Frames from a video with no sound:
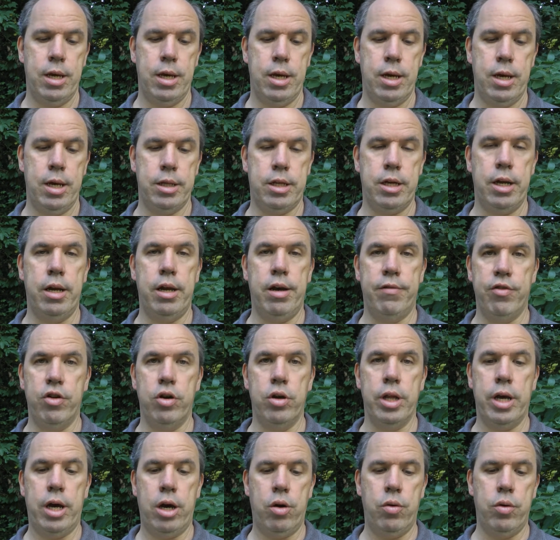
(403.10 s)
and to never
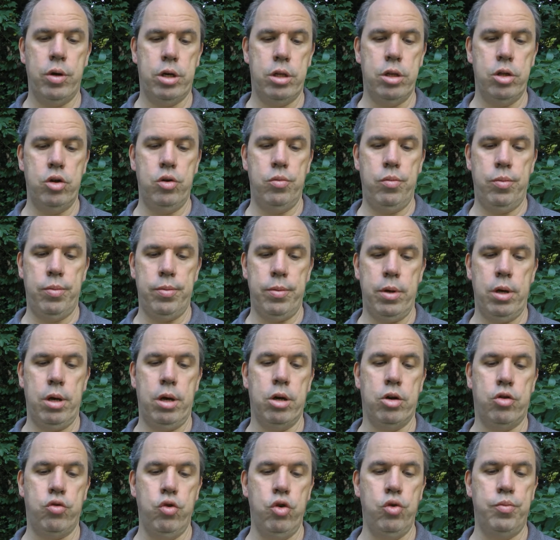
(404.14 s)
allow a
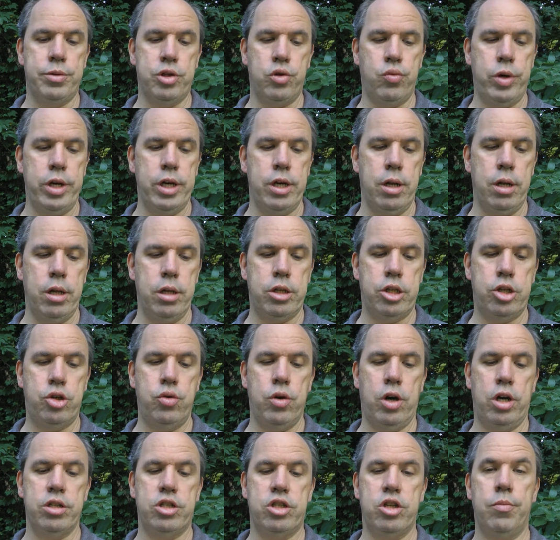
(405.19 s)
group's will
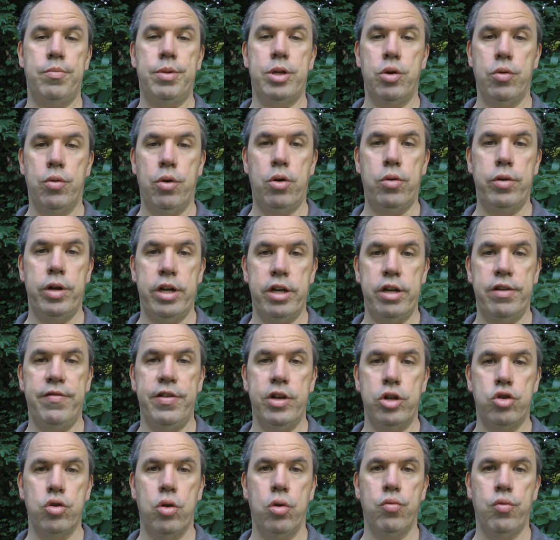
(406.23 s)
to usurp your own
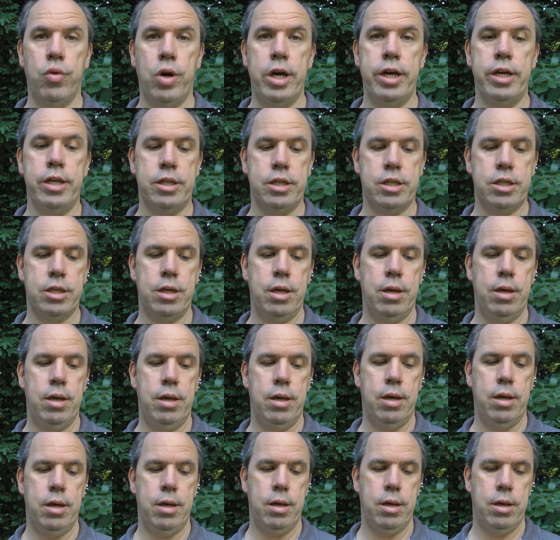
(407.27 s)
individual rights,
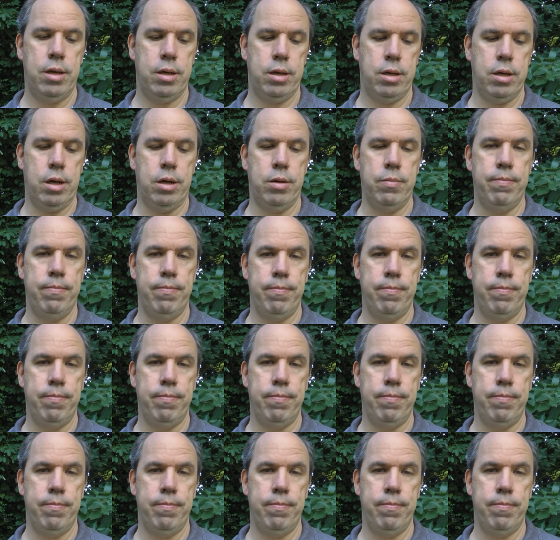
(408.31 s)
you know.